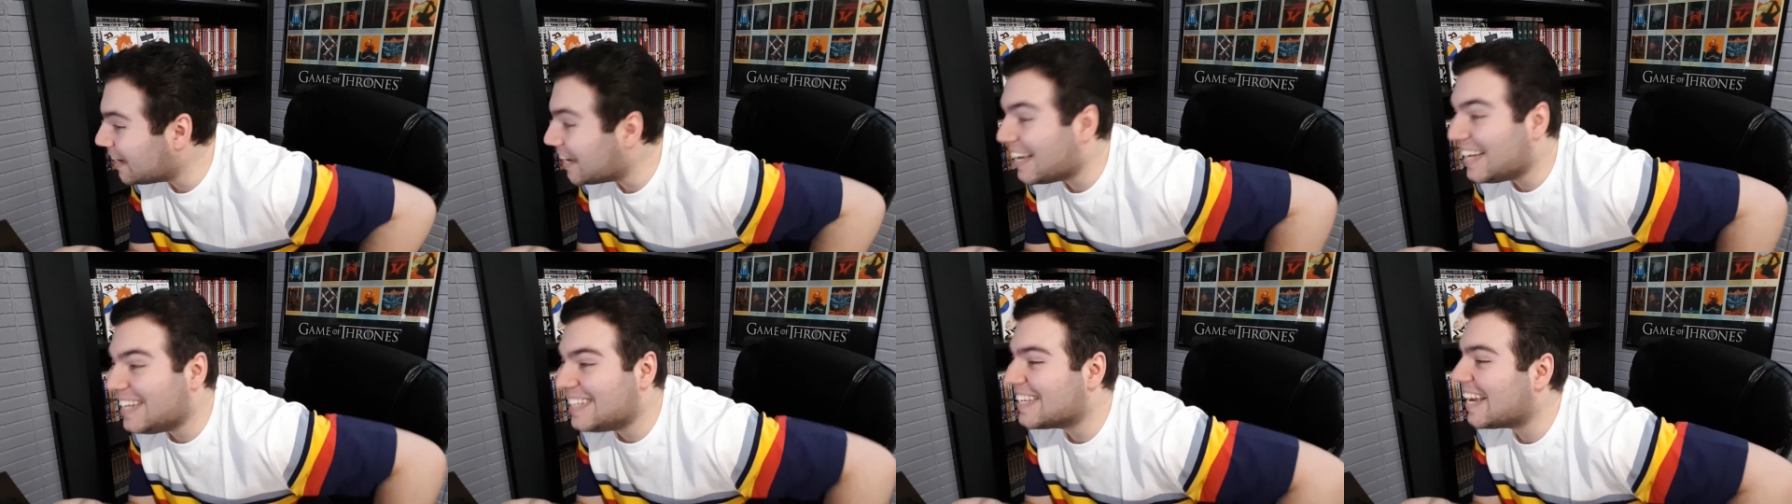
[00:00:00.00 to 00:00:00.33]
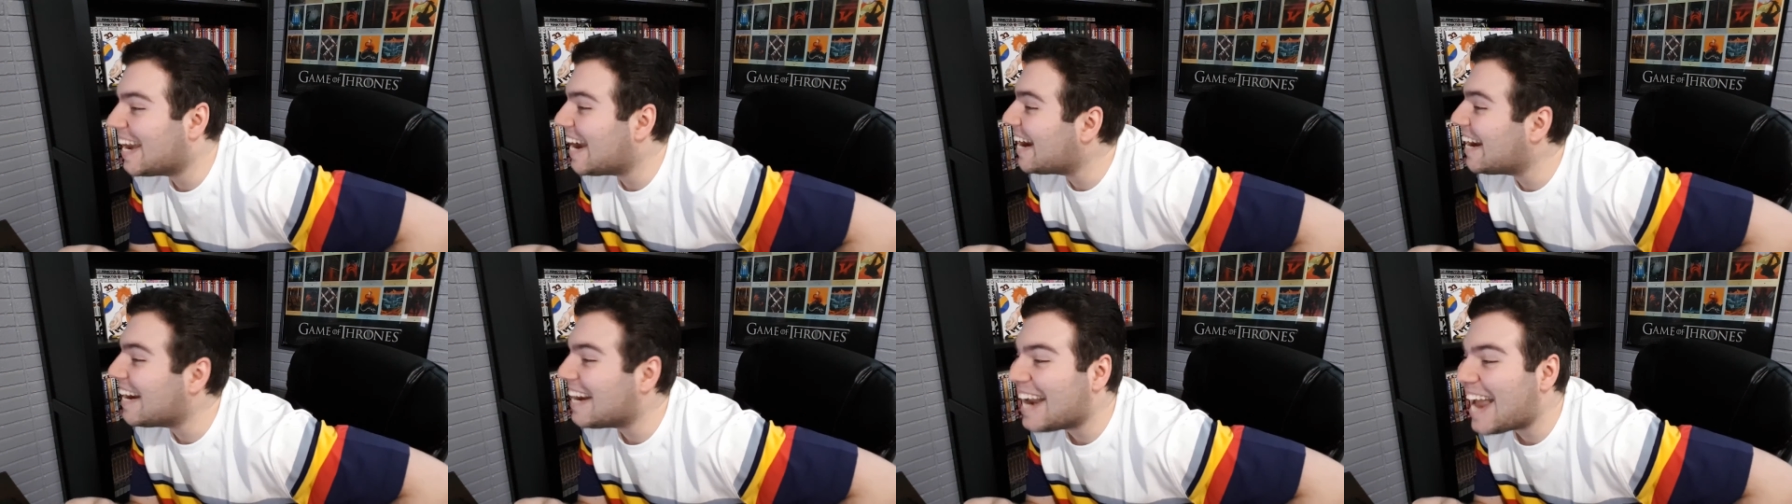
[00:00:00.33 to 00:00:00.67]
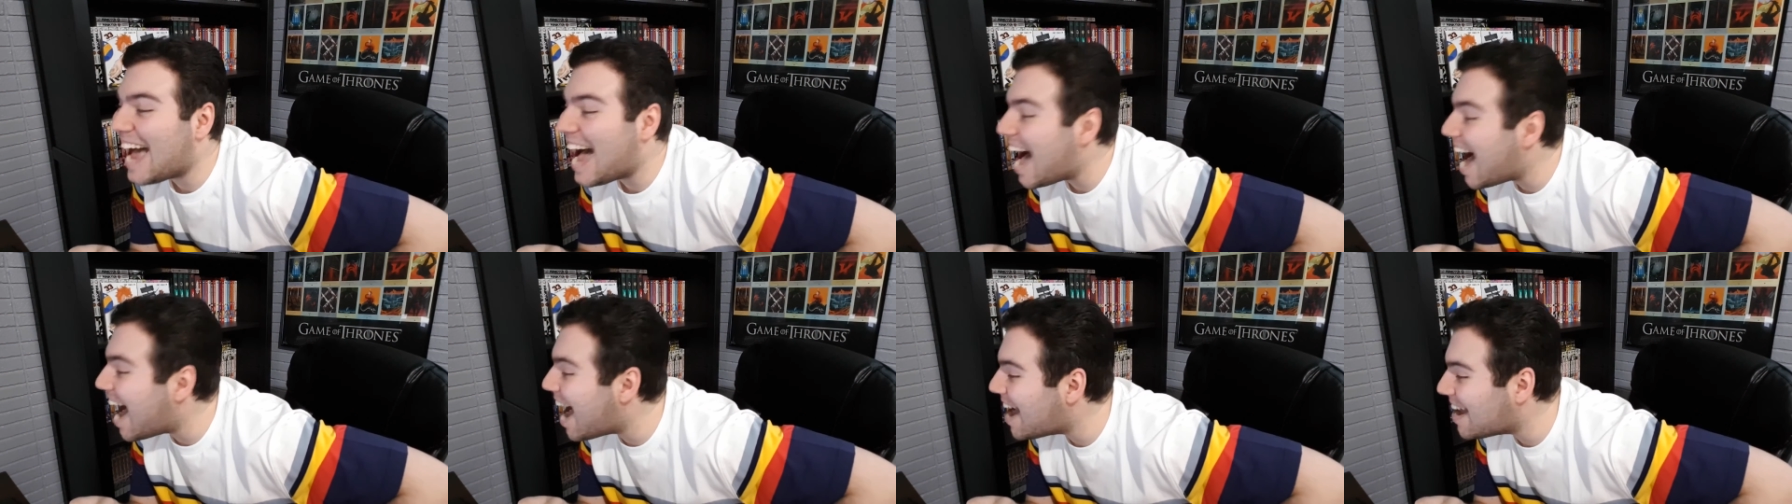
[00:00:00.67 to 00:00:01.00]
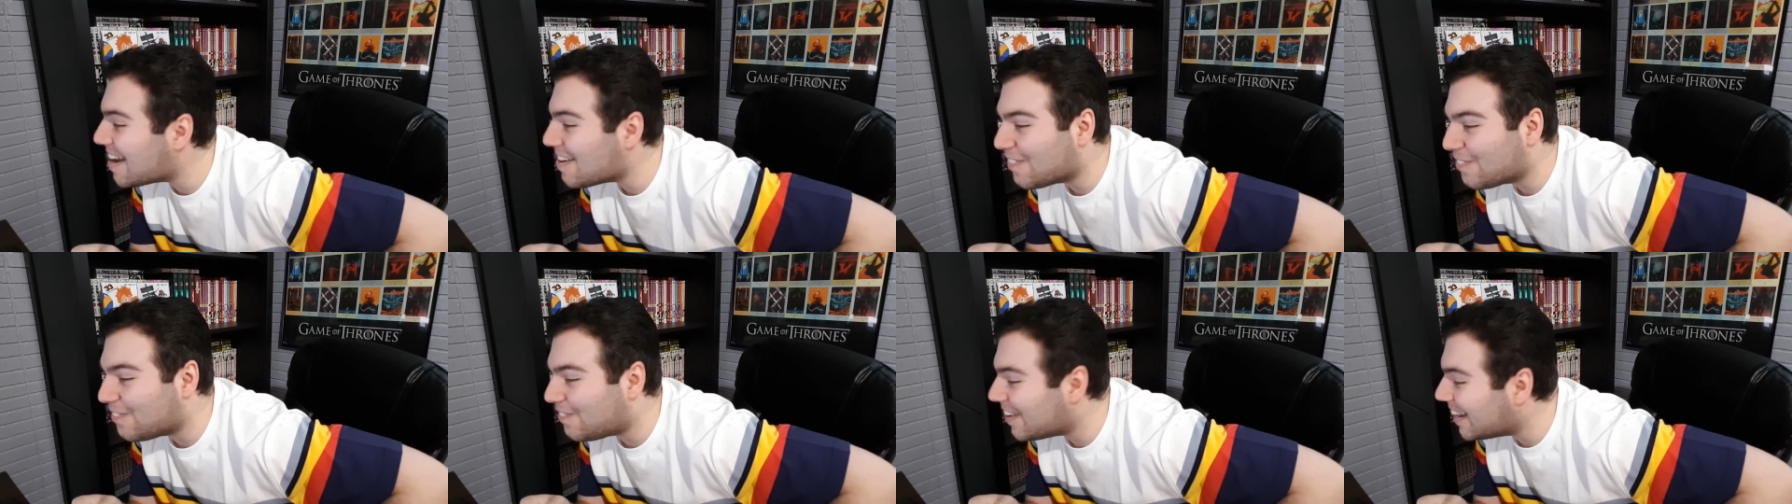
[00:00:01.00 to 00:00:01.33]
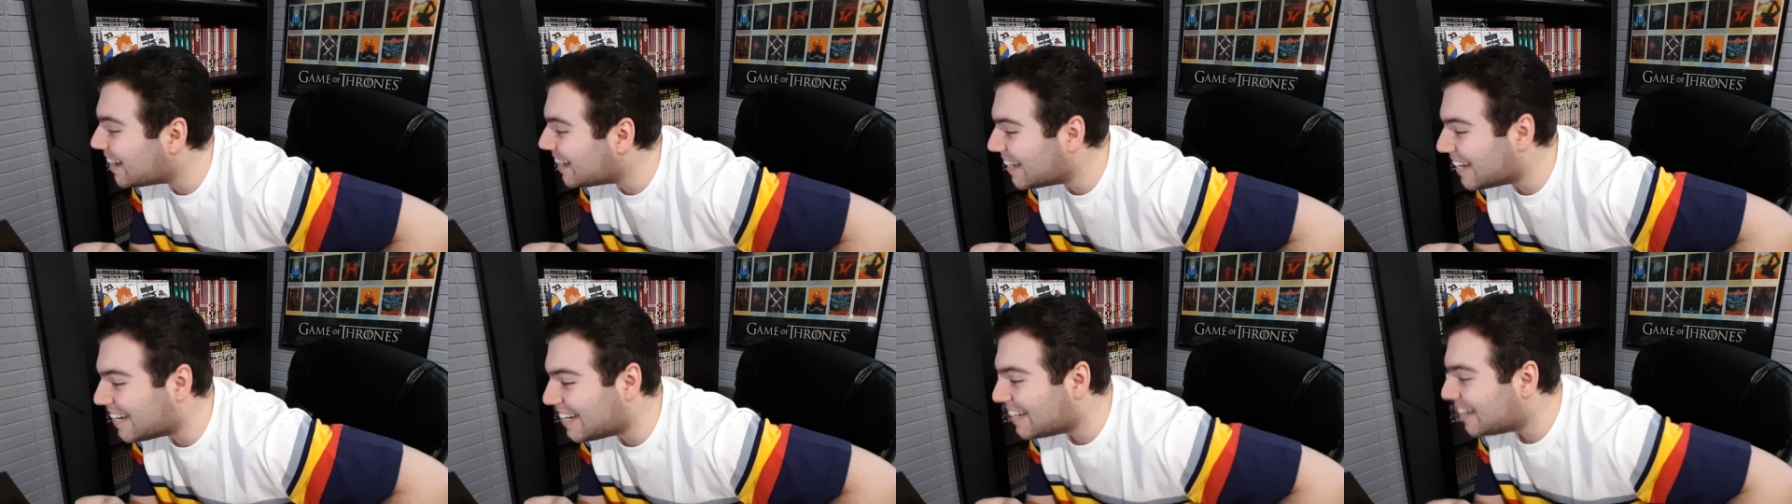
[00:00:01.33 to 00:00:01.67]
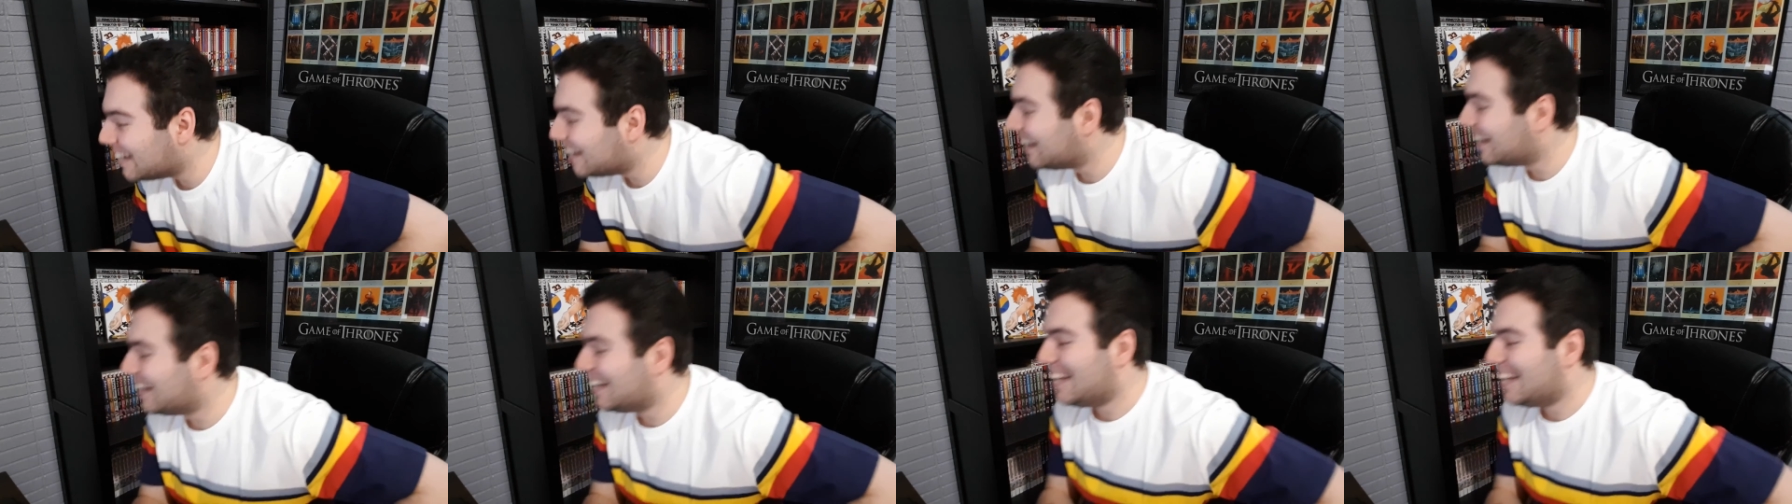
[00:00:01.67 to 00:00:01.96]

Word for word: and he's like, nah, fella,